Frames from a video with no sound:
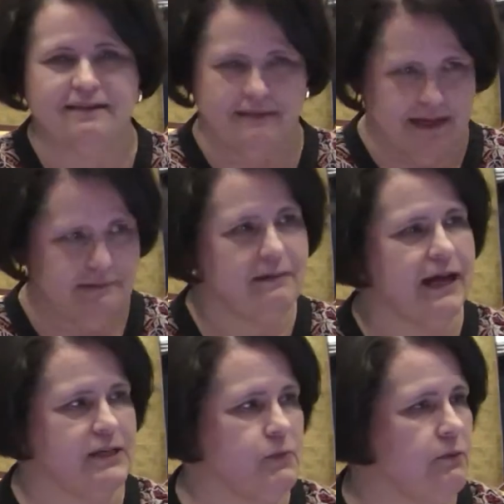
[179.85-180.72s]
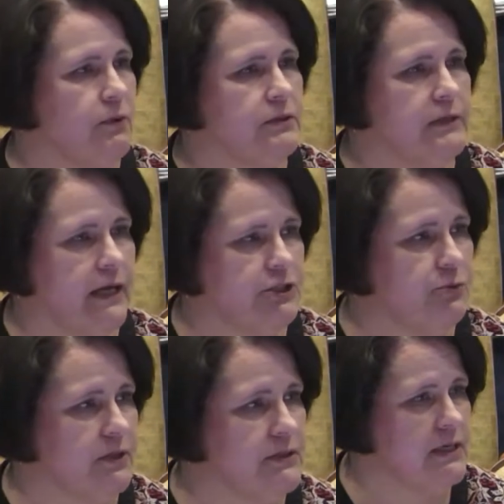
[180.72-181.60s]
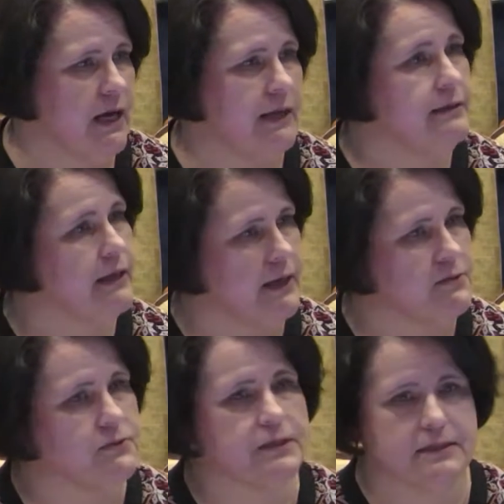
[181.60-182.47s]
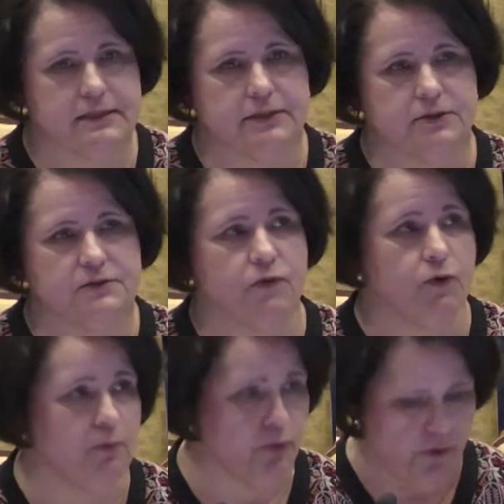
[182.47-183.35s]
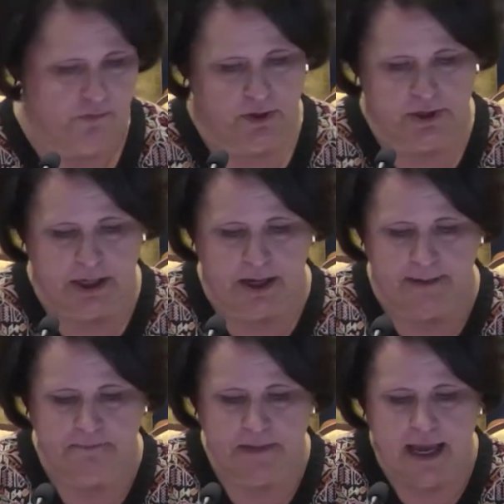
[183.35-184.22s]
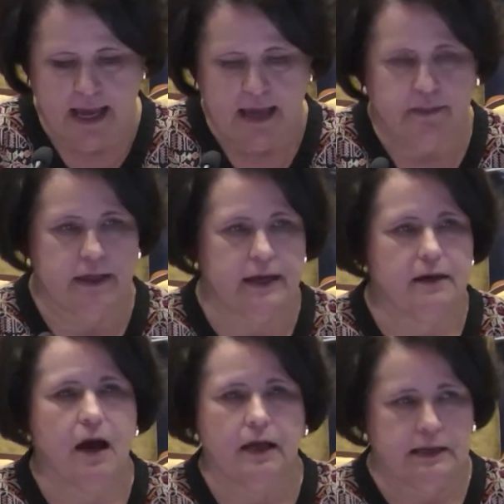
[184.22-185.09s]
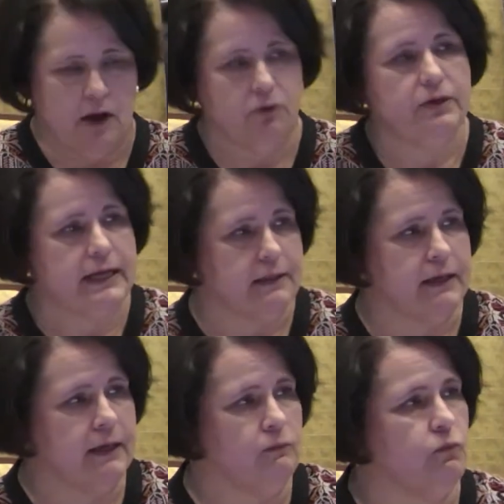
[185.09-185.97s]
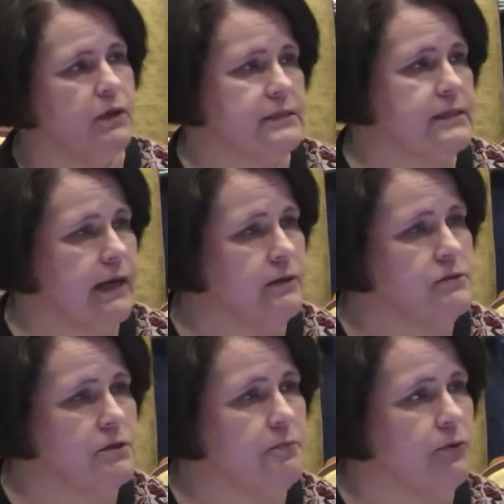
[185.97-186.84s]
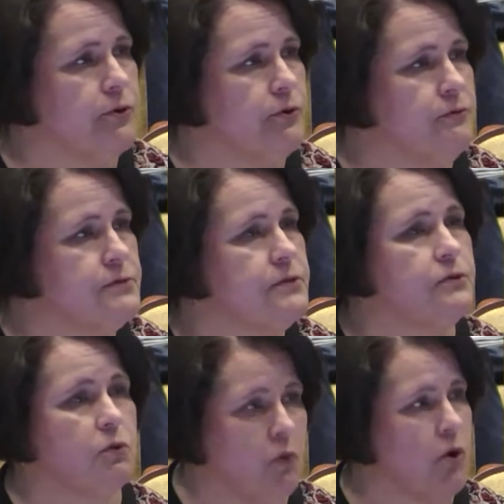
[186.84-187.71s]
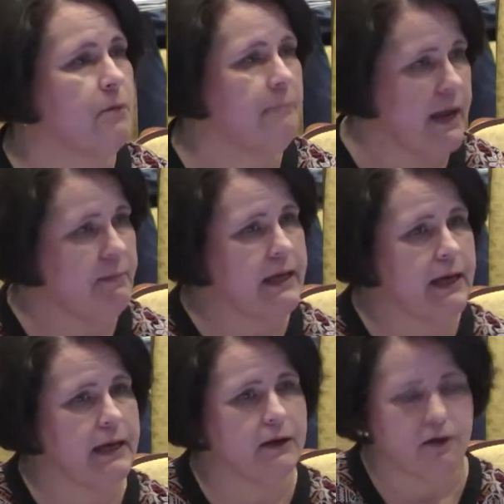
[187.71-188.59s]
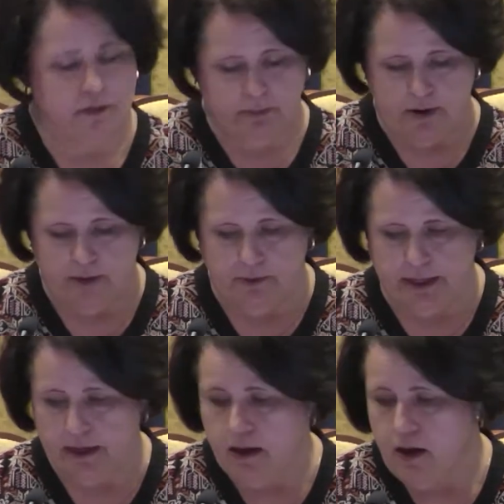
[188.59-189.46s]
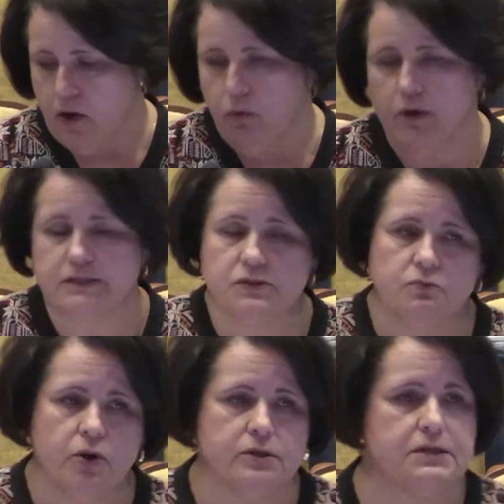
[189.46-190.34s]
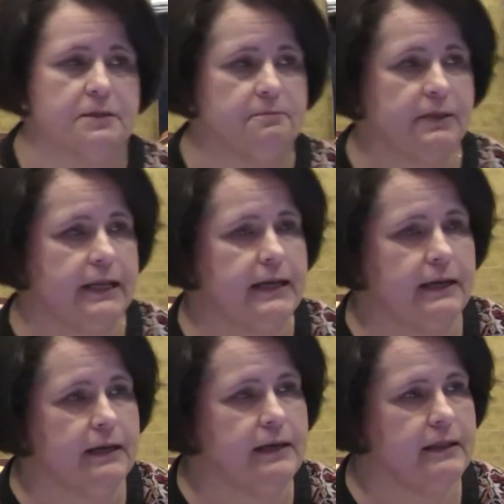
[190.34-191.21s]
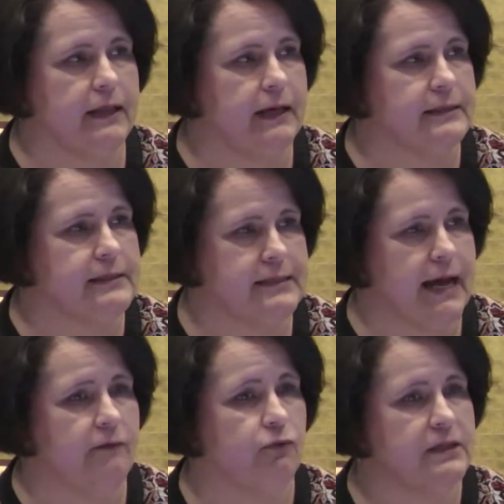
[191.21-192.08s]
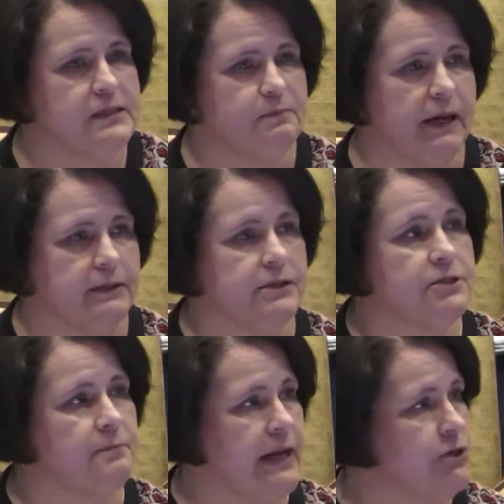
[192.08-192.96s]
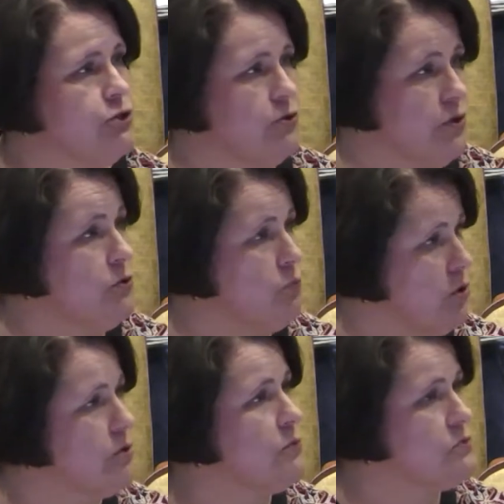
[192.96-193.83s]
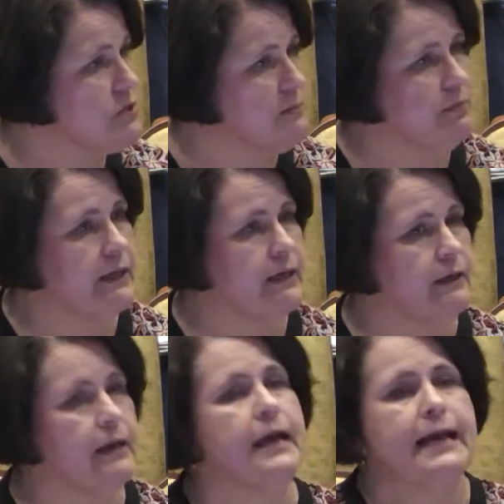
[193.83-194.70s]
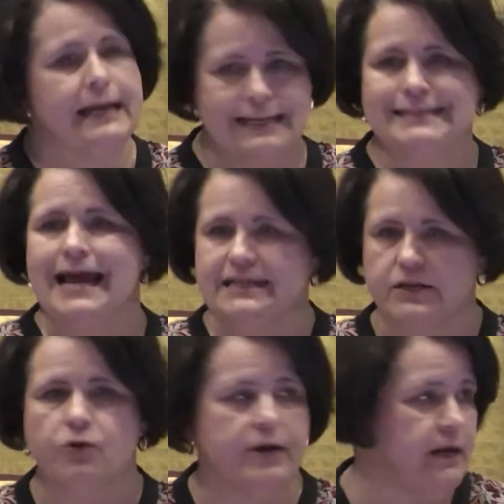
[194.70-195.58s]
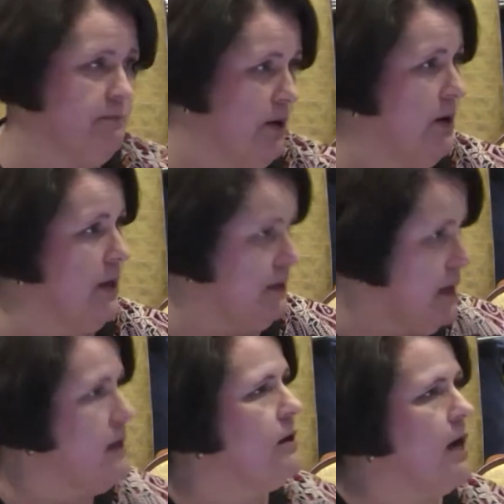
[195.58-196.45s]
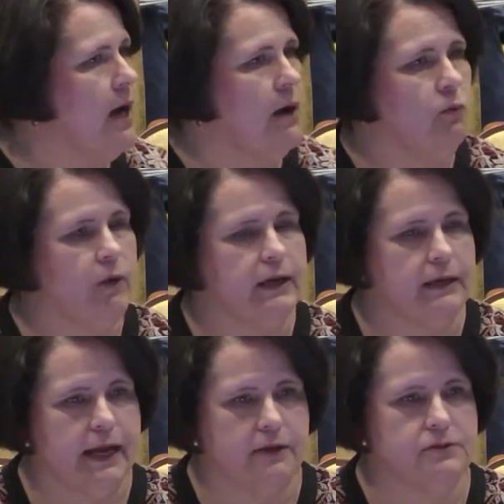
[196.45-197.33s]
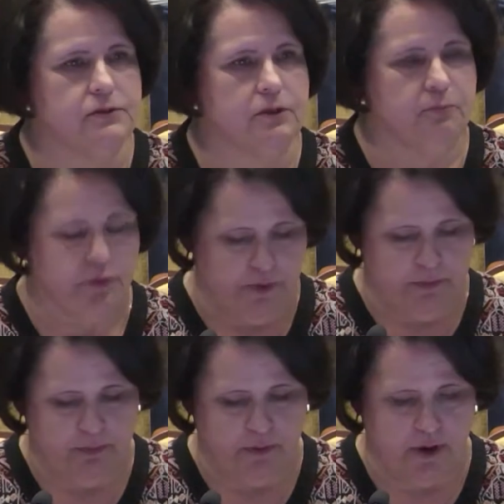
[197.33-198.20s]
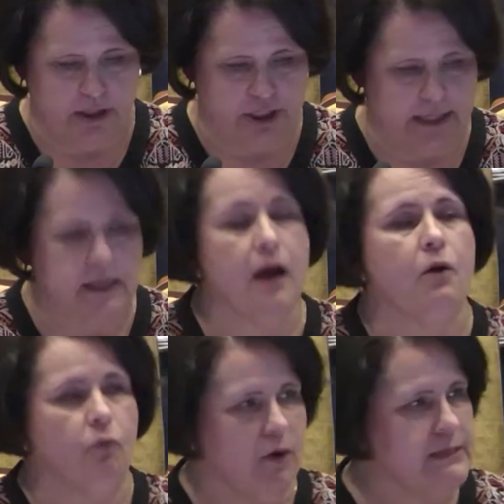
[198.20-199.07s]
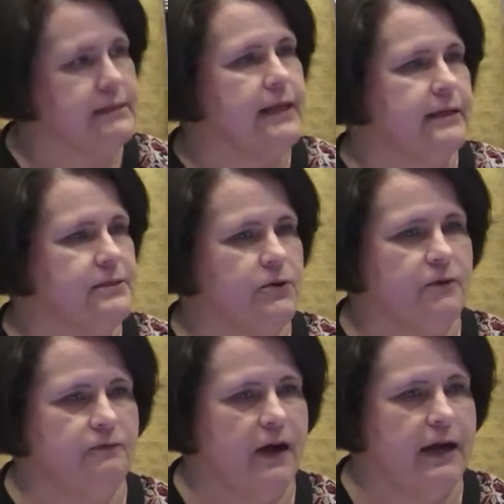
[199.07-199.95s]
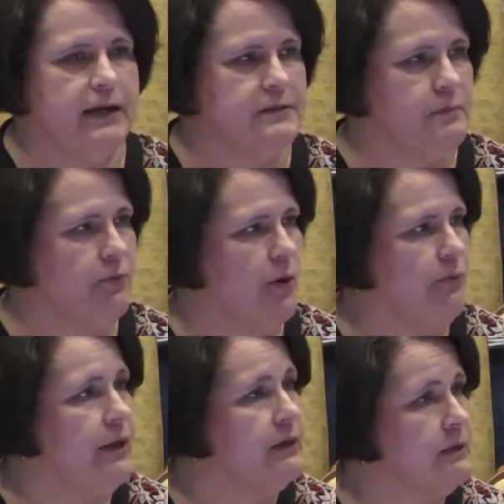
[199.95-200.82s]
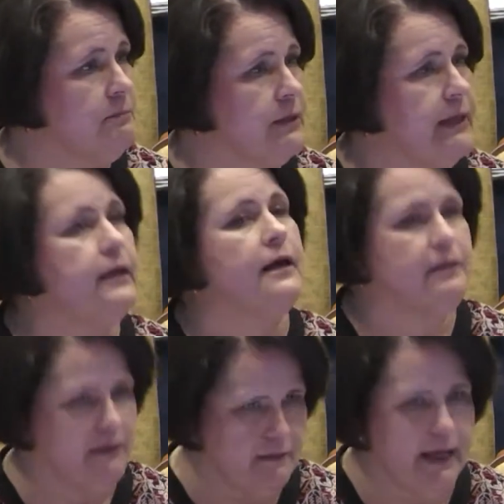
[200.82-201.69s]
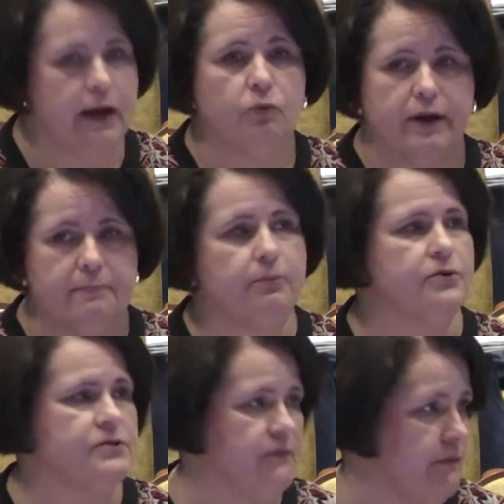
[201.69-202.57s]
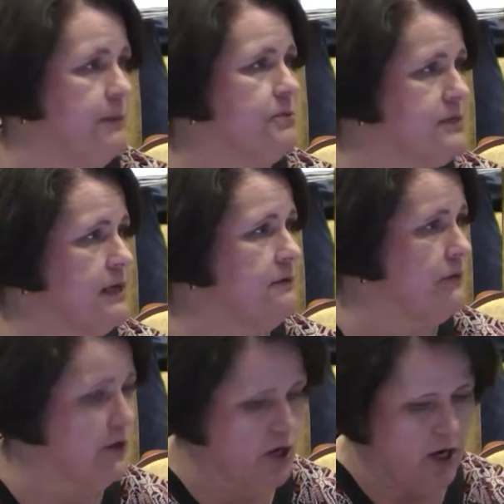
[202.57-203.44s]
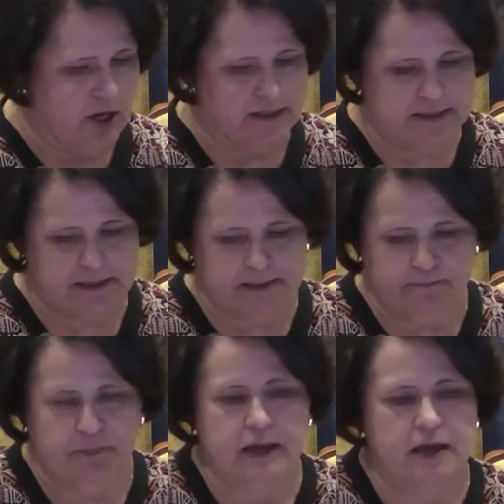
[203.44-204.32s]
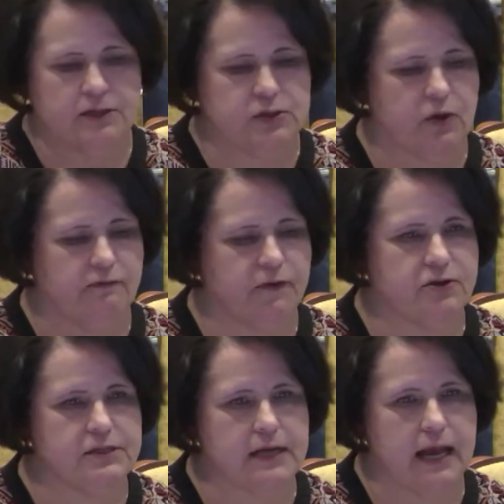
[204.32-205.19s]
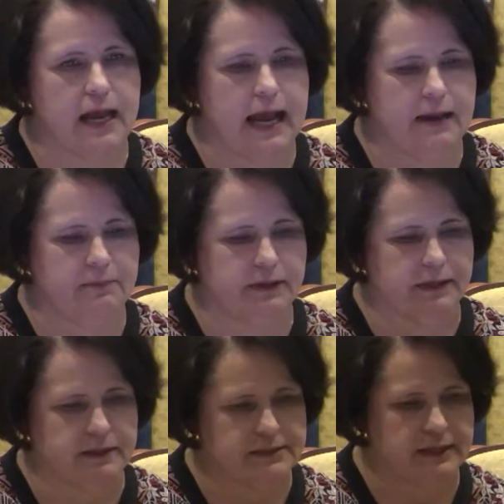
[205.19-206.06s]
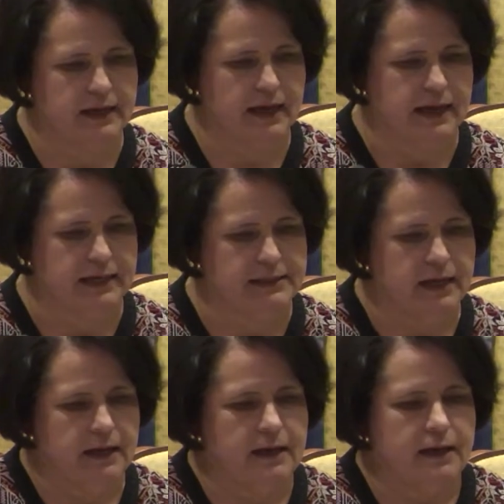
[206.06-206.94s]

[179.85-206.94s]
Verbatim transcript: Then, as we will as you tonight, the council considers for approval or not. Then and only then, once council approves, the work may begin on the property. Once the work's completed, then staff will inspect it to make sure that the work that was completed included is as agreed upon uh, when council approved the project. Once that's certified as appropriate and complete, then they are reimbursed 50% of their costs. So our first applicant tonight